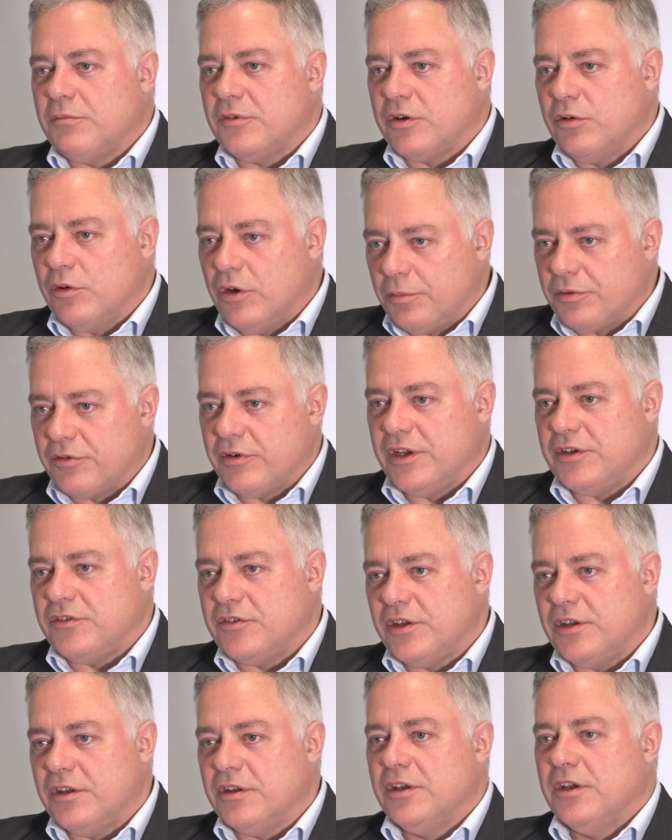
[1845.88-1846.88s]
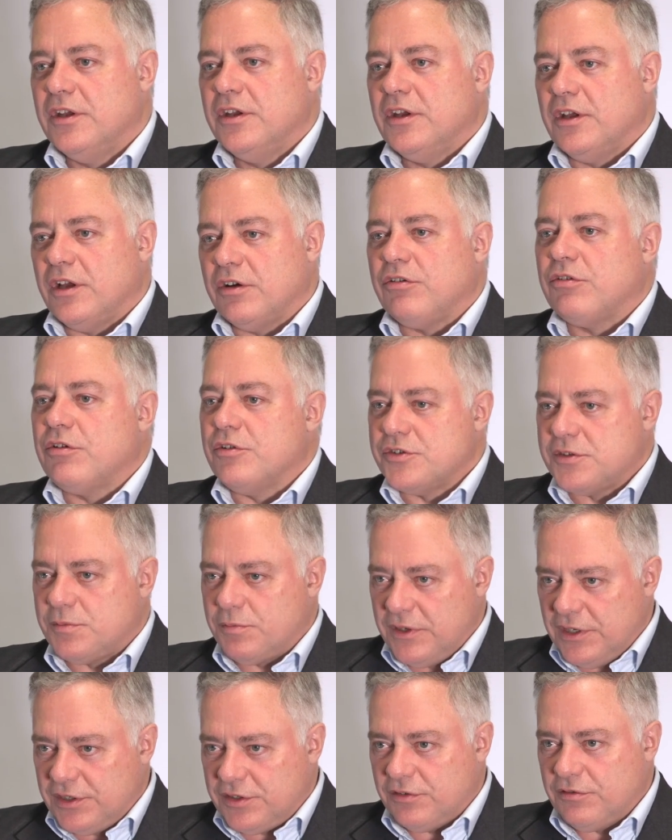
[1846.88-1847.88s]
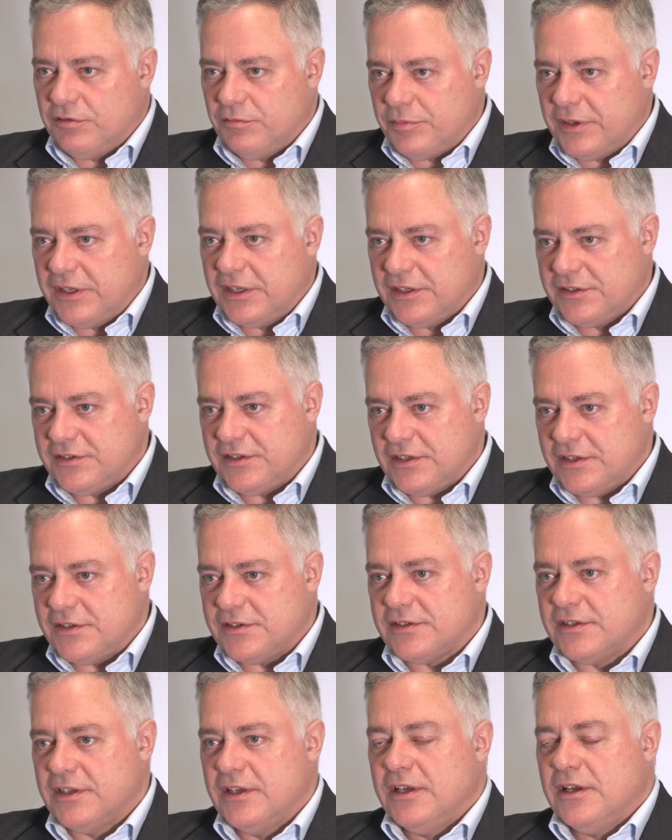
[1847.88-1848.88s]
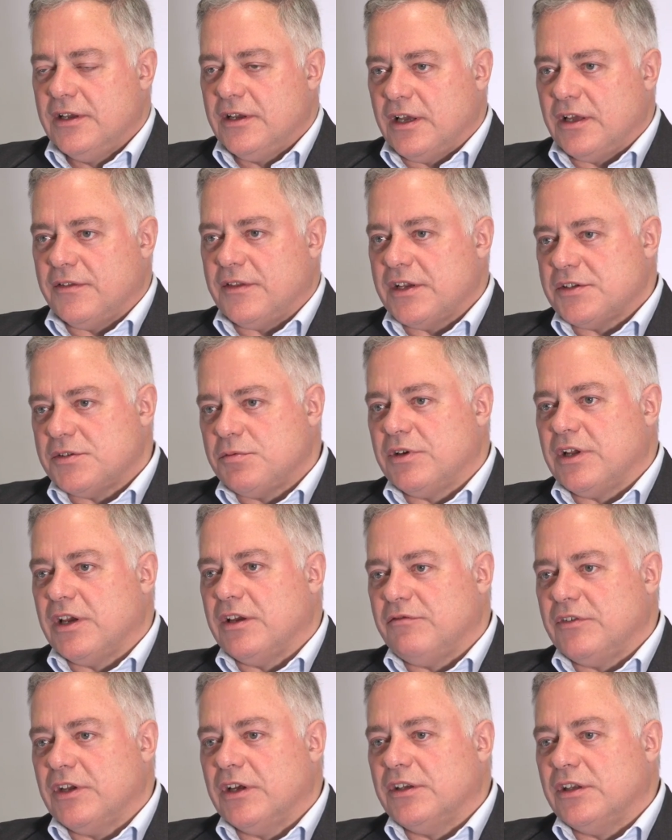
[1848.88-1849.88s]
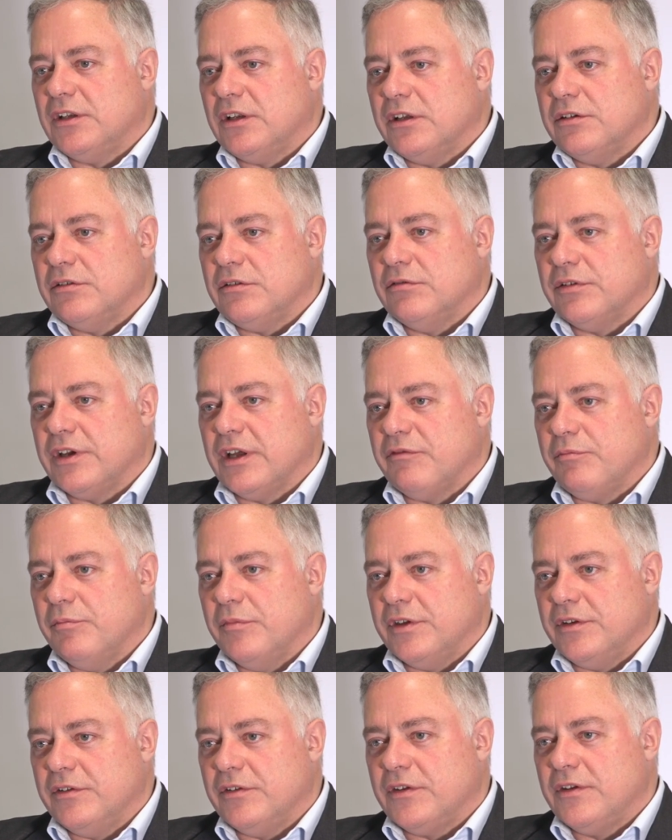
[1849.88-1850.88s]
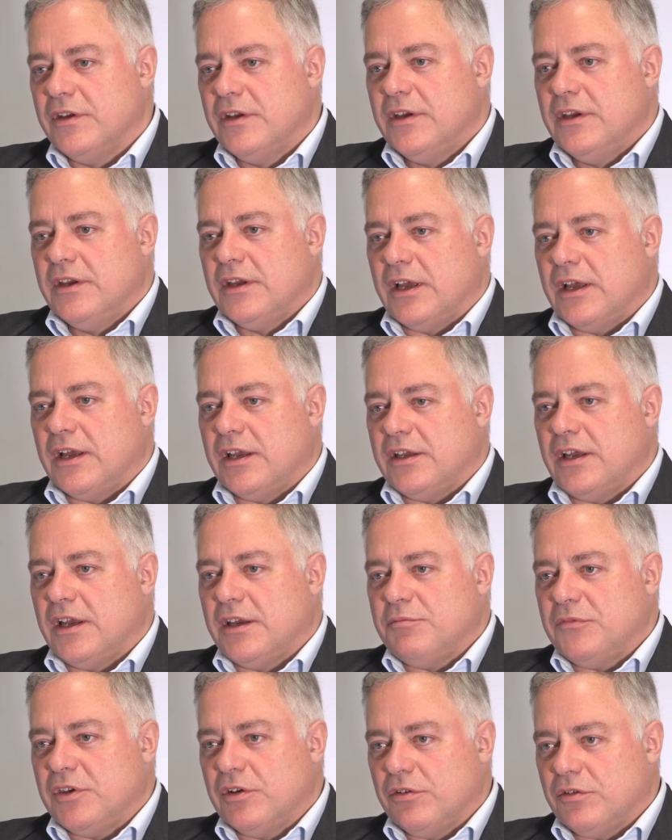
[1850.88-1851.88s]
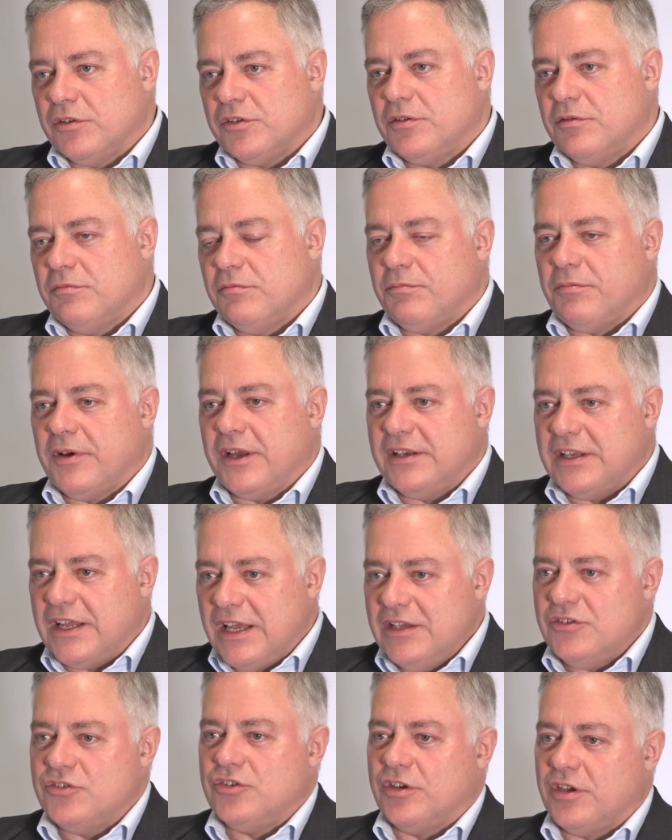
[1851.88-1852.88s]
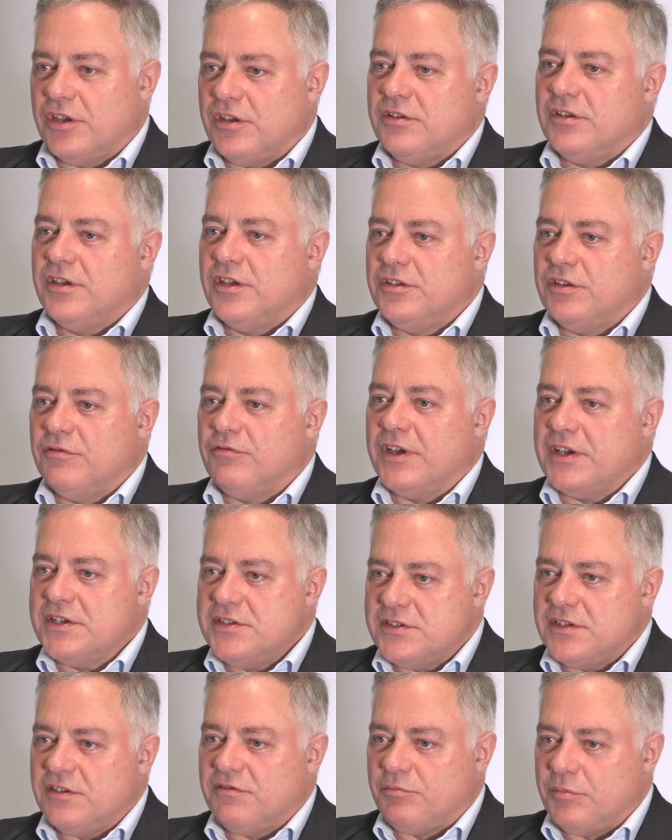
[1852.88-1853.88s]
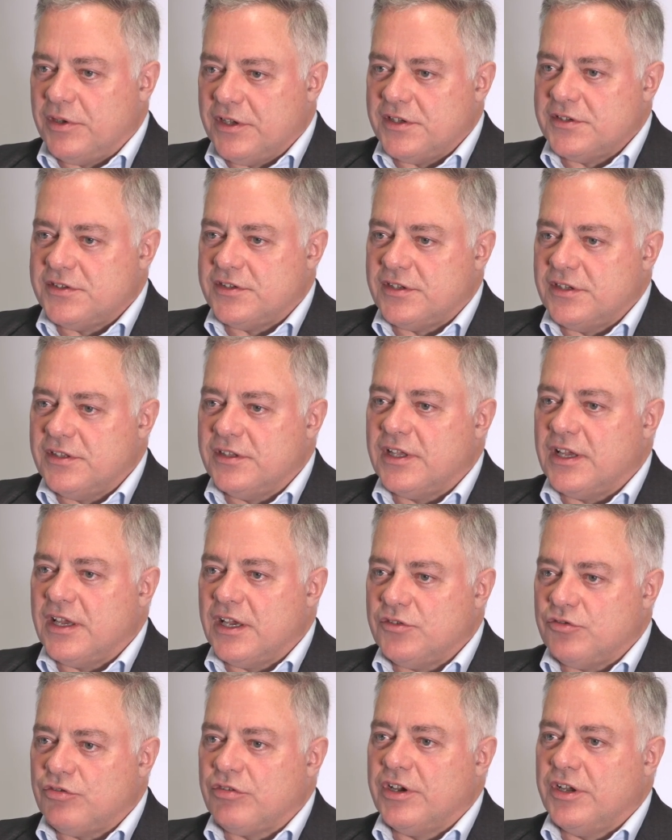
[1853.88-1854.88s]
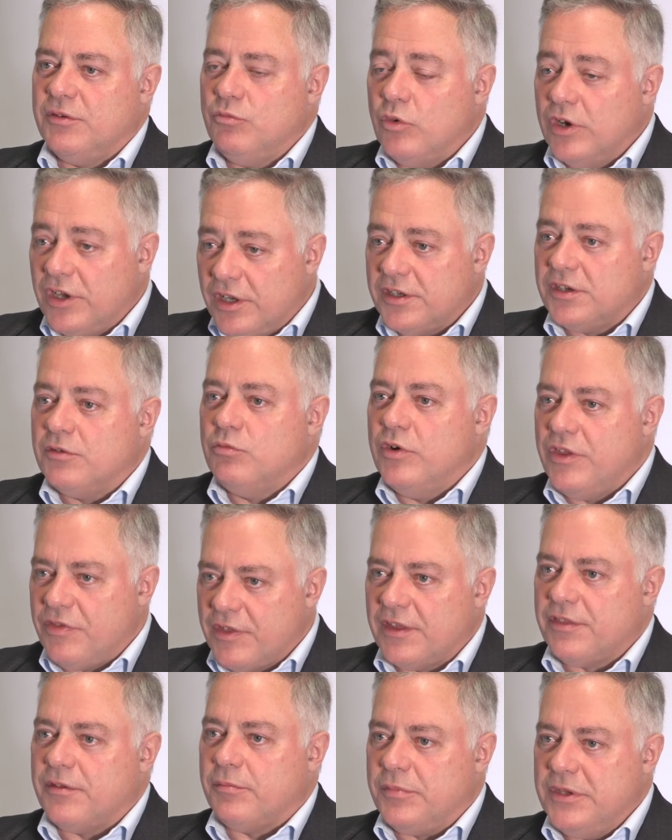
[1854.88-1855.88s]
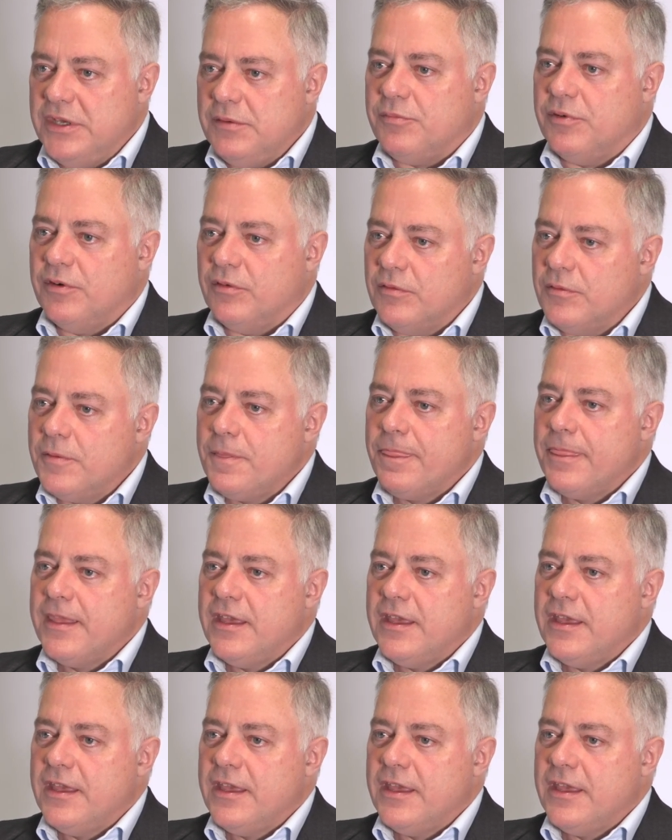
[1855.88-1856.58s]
cooperating across political parties. That's what I've done in local government. I'm not by nature a divisive person. I try and work with other people.